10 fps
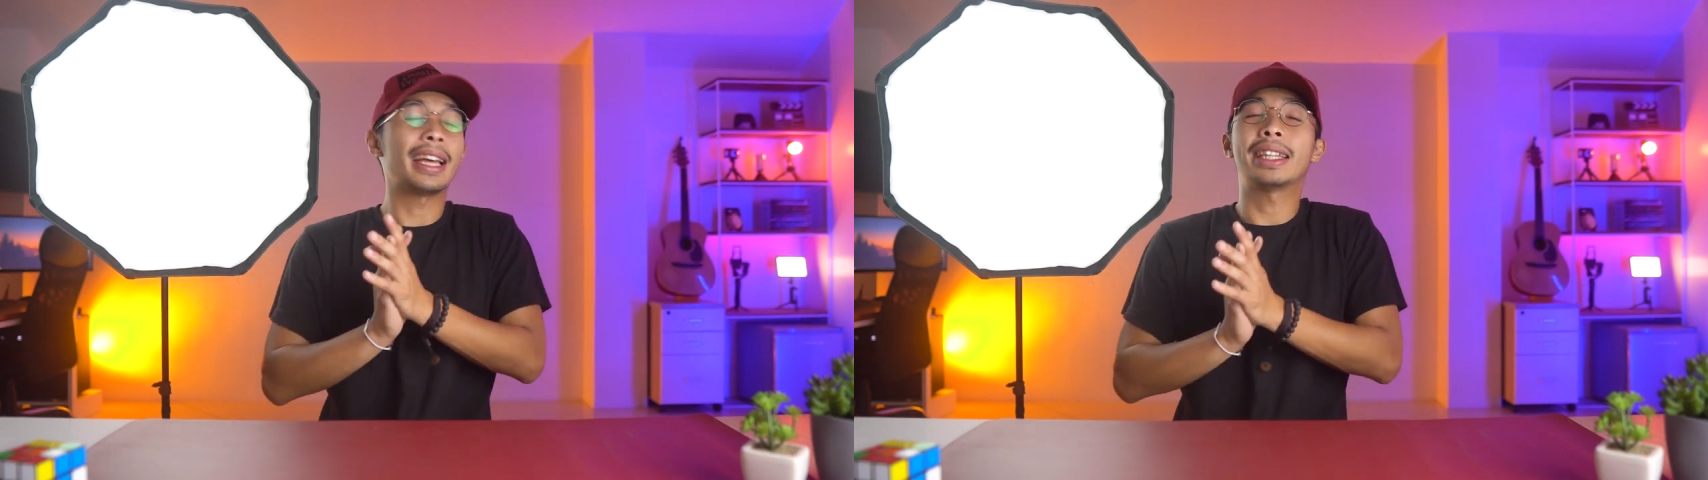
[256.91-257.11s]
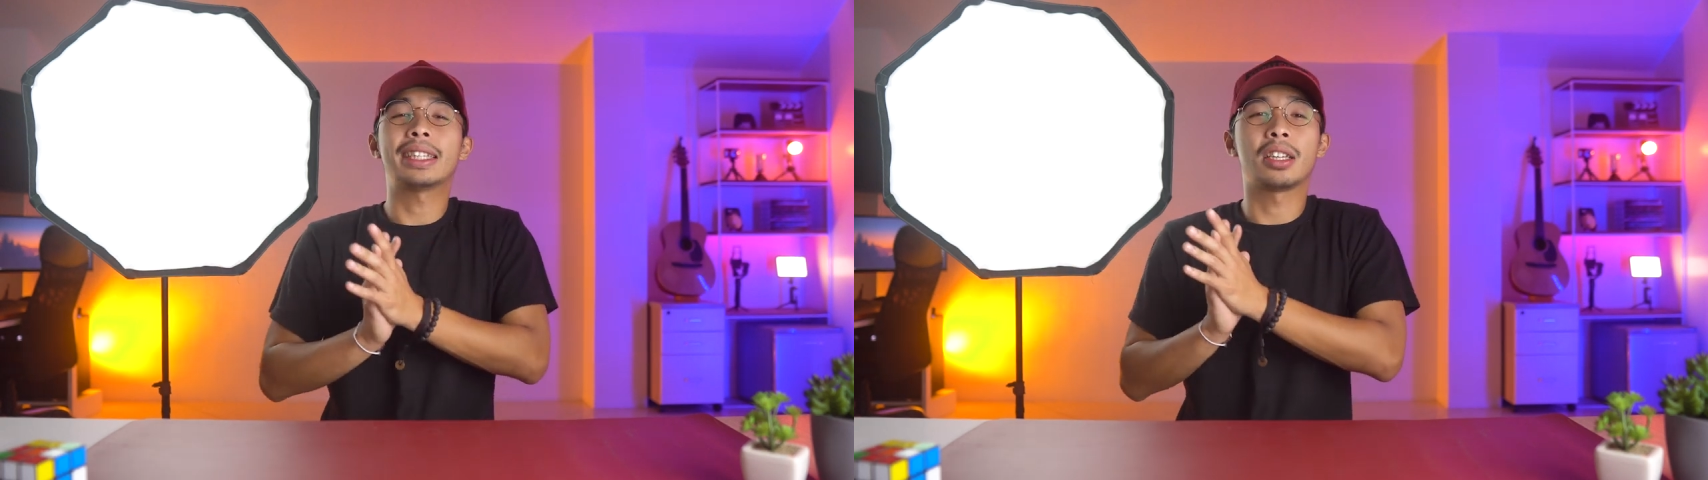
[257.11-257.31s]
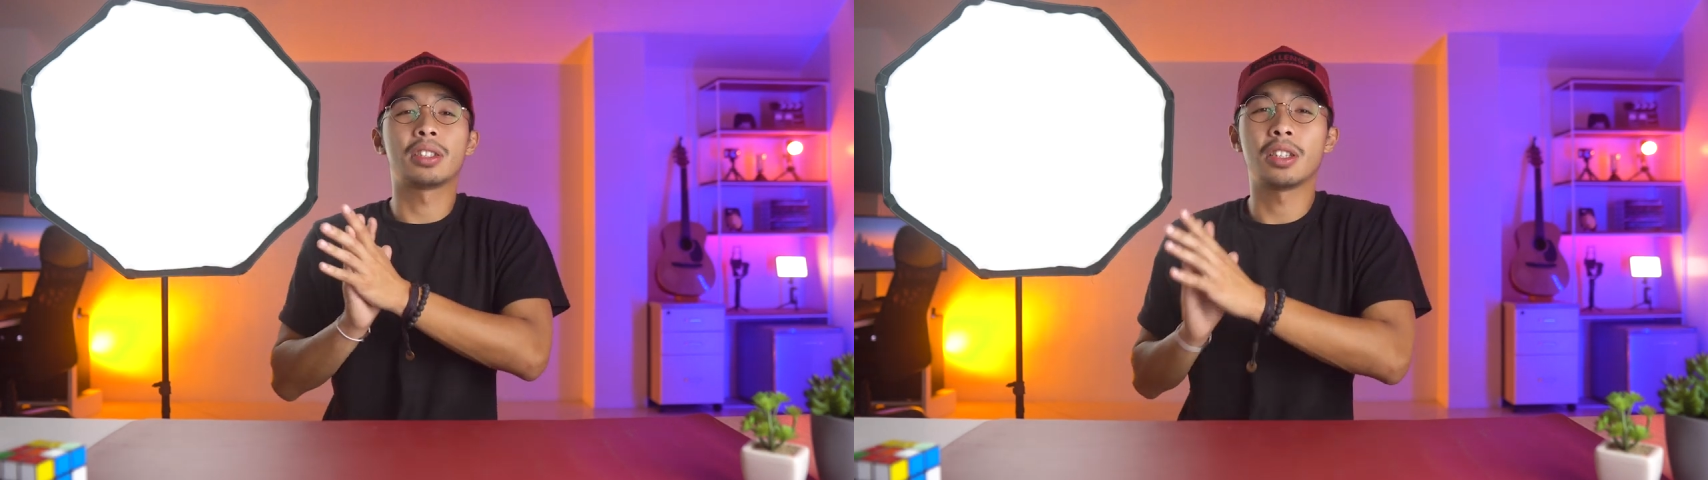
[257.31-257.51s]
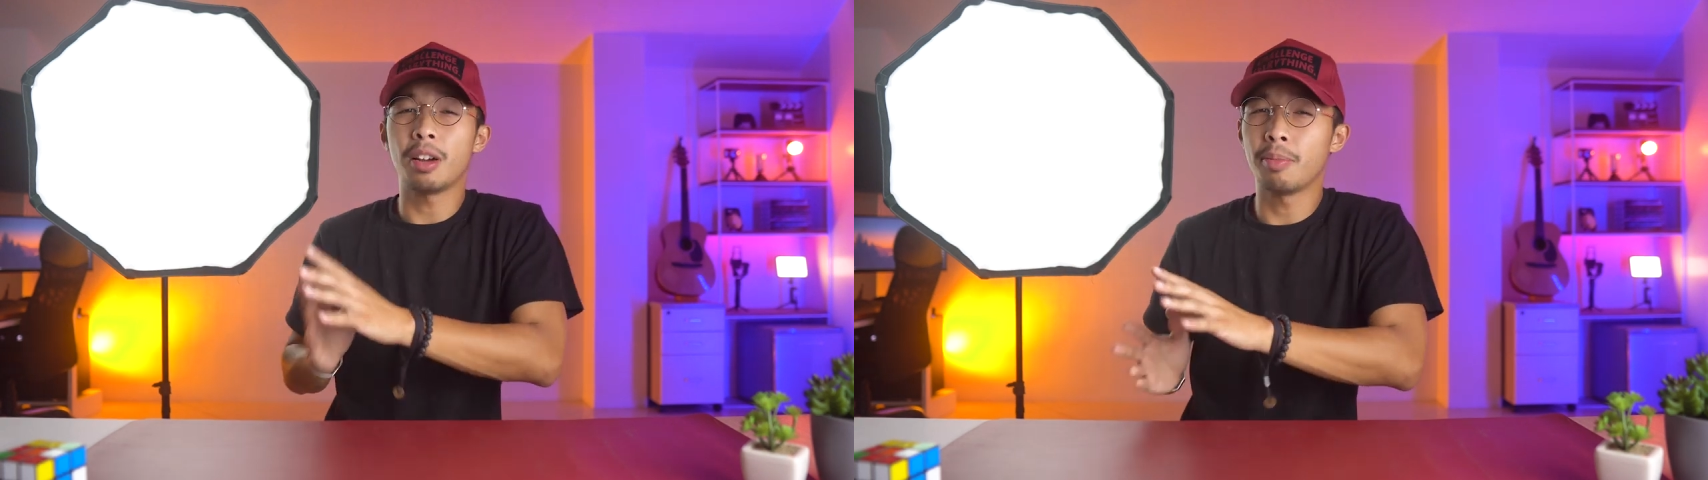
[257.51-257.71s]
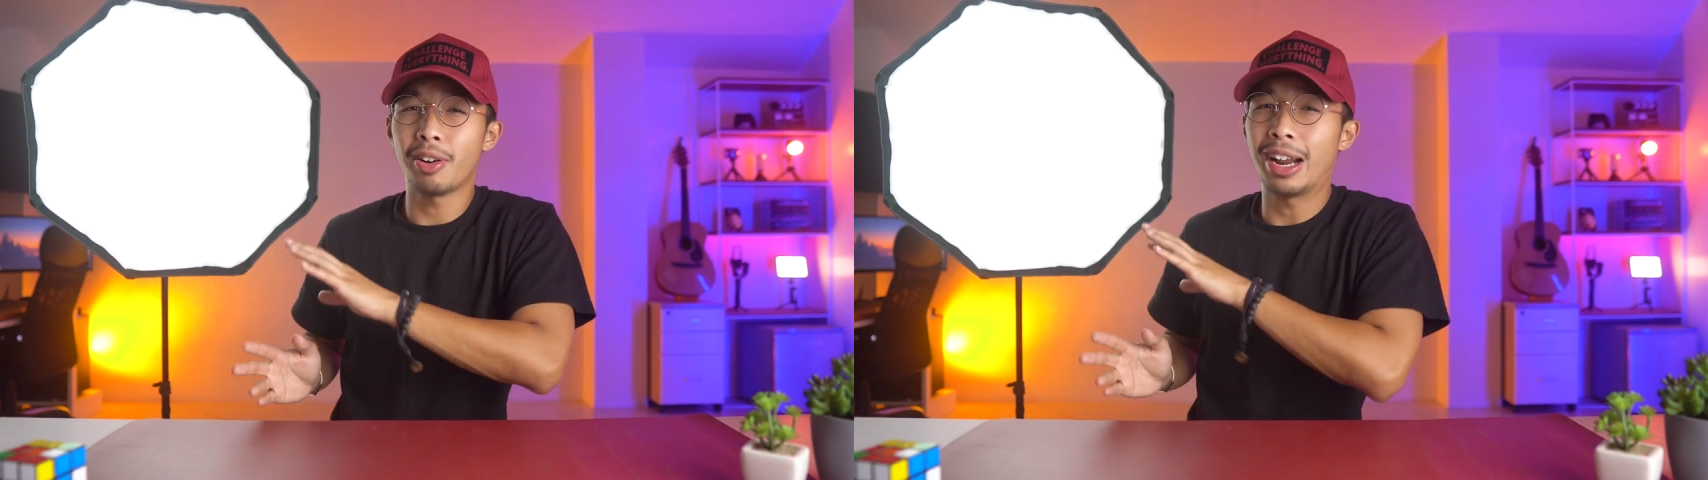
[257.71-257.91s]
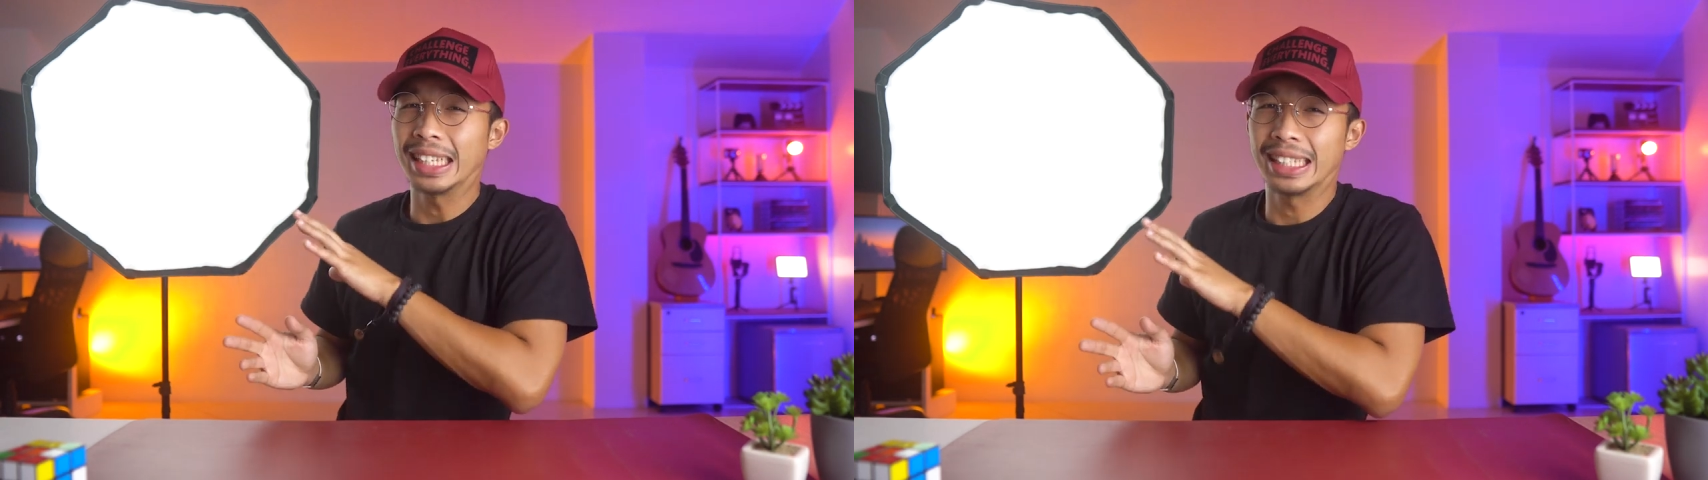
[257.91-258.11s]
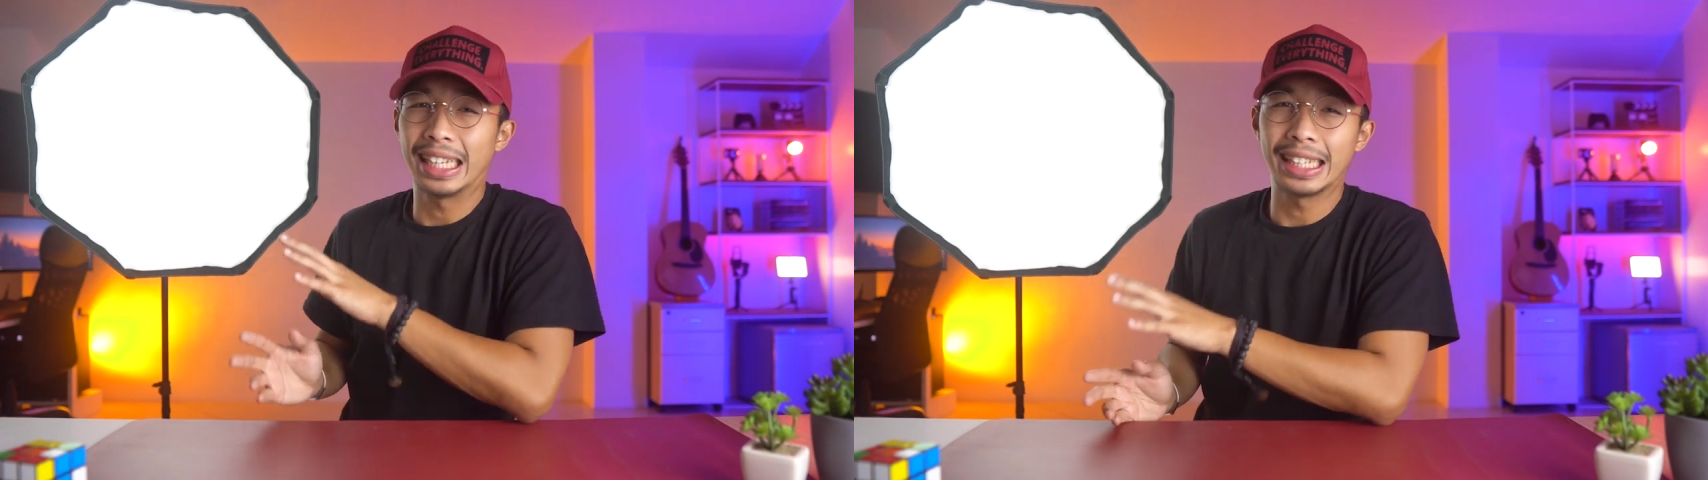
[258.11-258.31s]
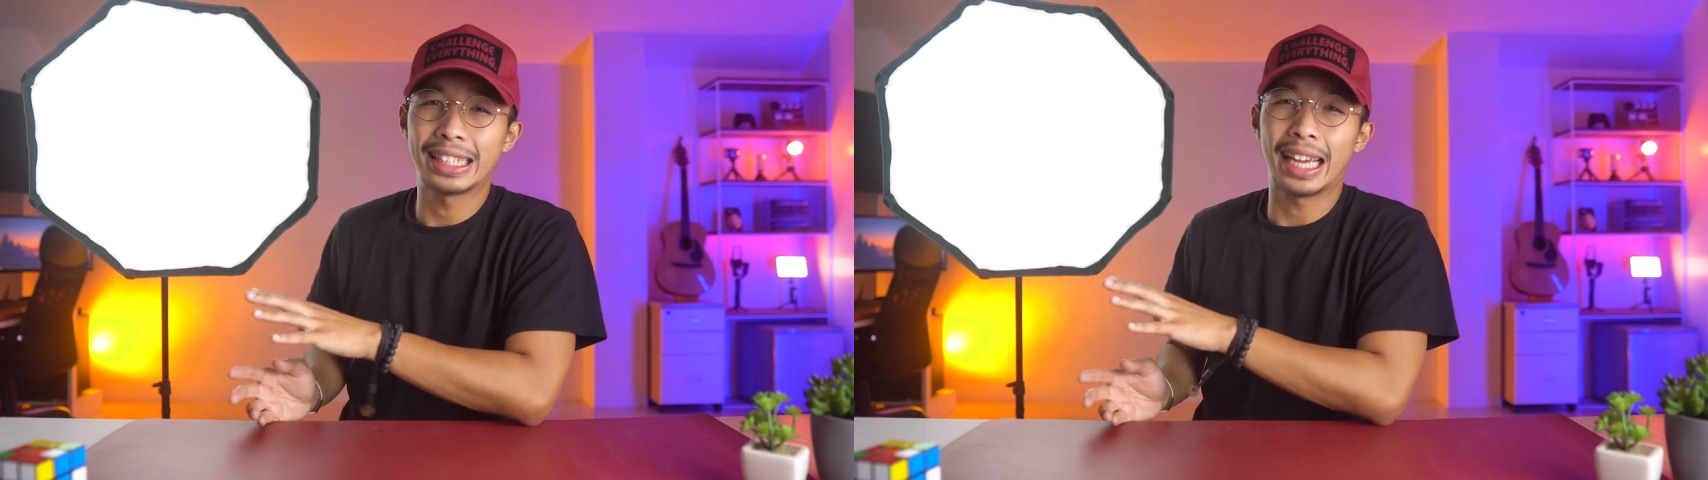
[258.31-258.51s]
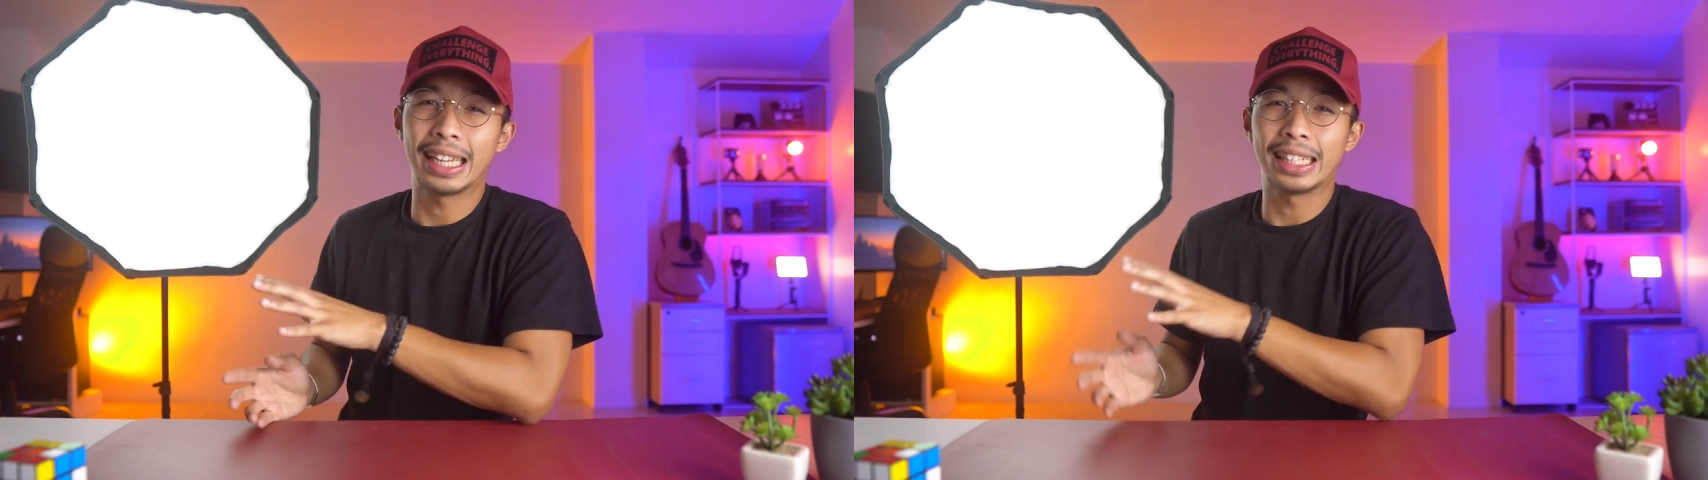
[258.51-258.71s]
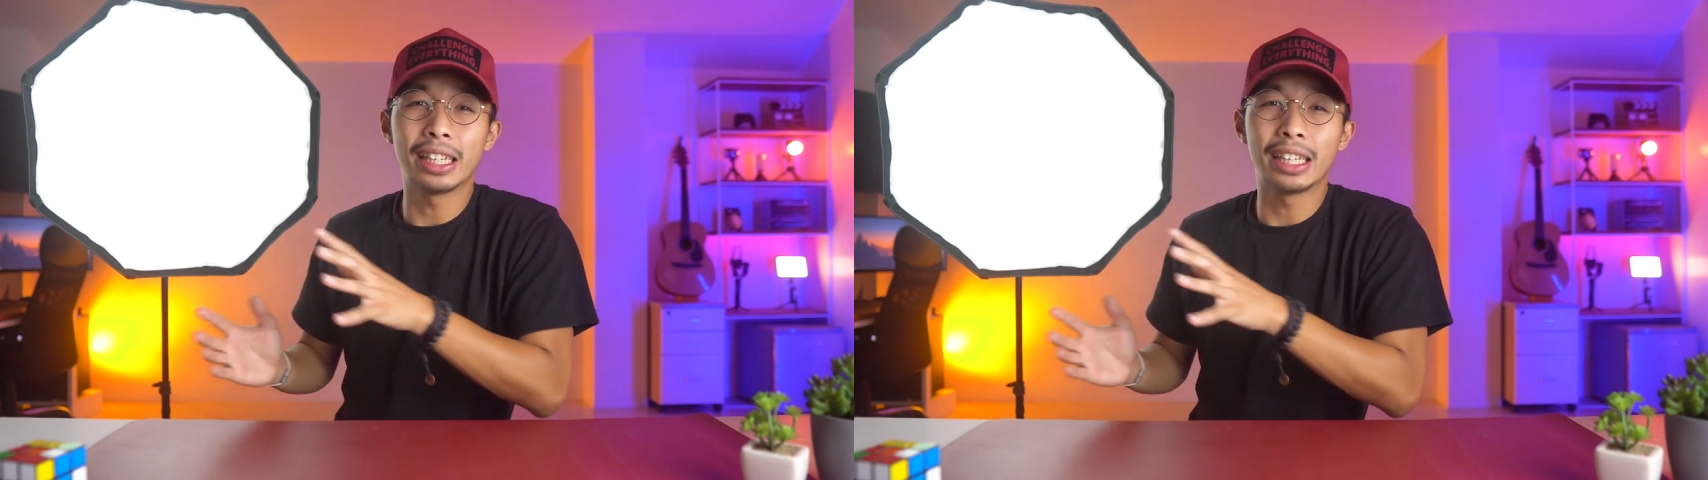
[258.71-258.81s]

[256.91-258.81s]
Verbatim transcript: that is a summarized insight